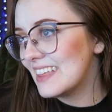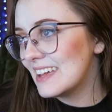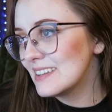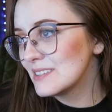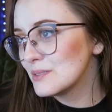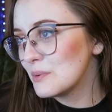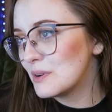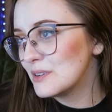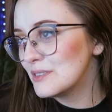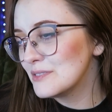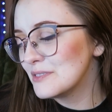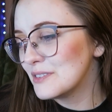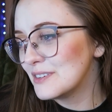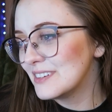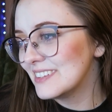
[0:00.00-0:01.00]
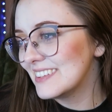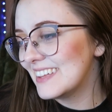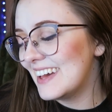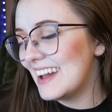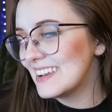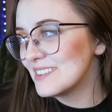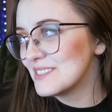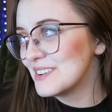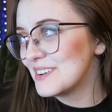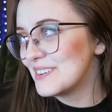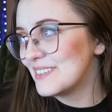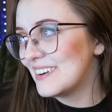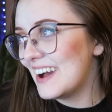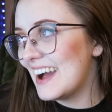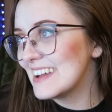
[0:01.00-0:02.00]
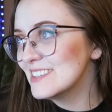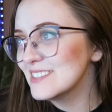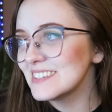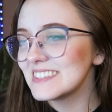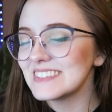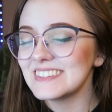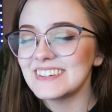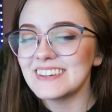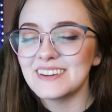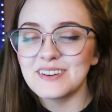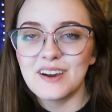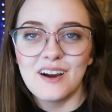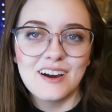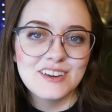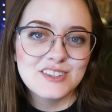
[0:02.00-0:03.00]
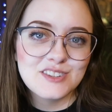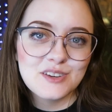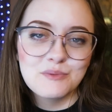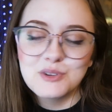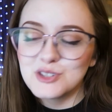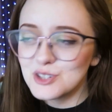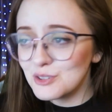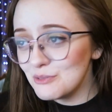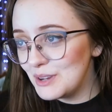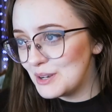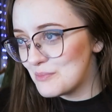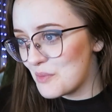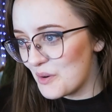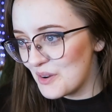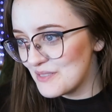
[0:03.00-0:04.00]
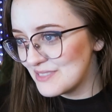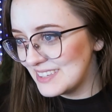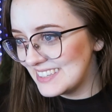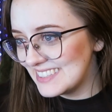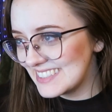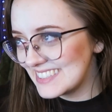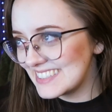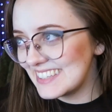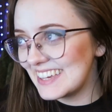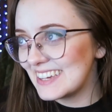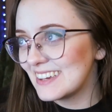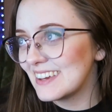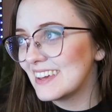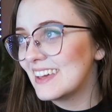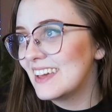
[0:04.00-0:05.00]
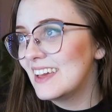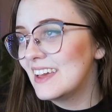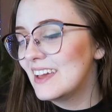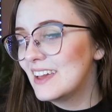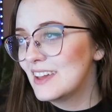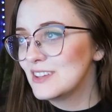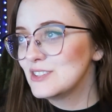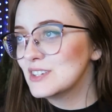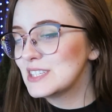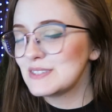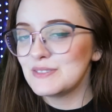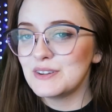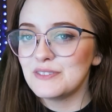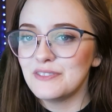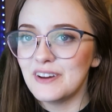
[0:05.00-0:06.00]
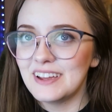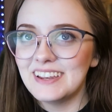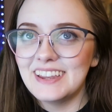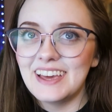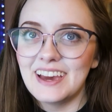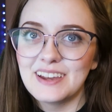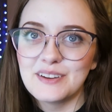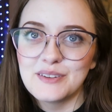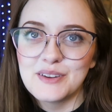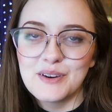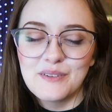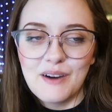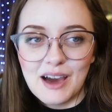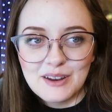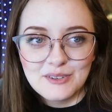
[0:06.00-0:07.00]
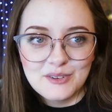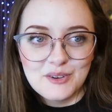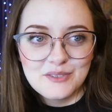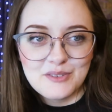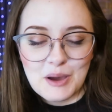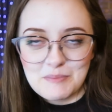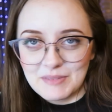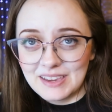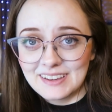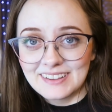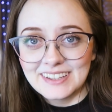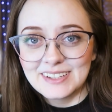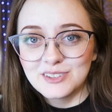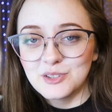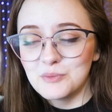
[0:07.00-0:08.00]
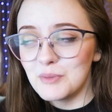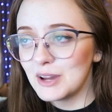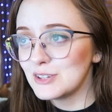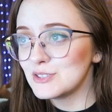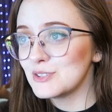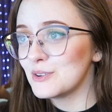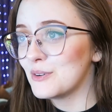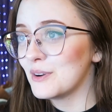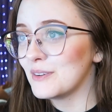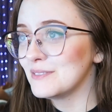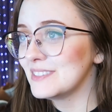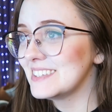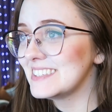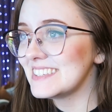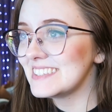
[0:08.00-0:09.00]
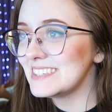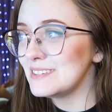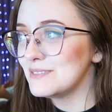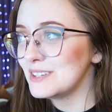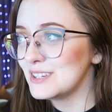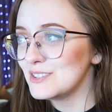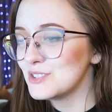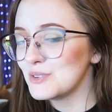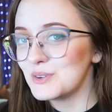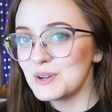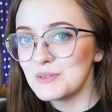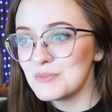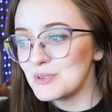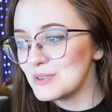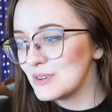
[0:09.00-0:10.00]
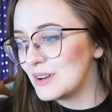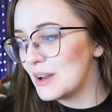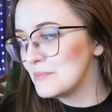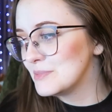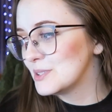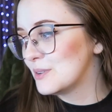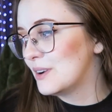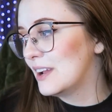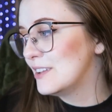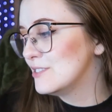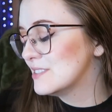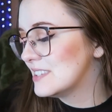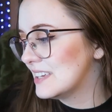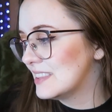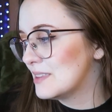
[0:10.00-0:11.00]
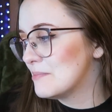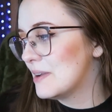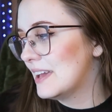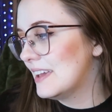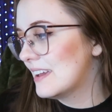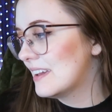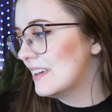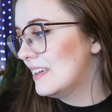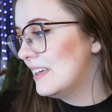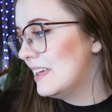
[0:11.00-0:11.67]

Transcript: That is wonderful. I don't know. Gosh, we should read more of these, just for fun. I don't know. I don't know if I'm giggling too much or if this is even enjoyable. I'm sorry, I just hit the mic.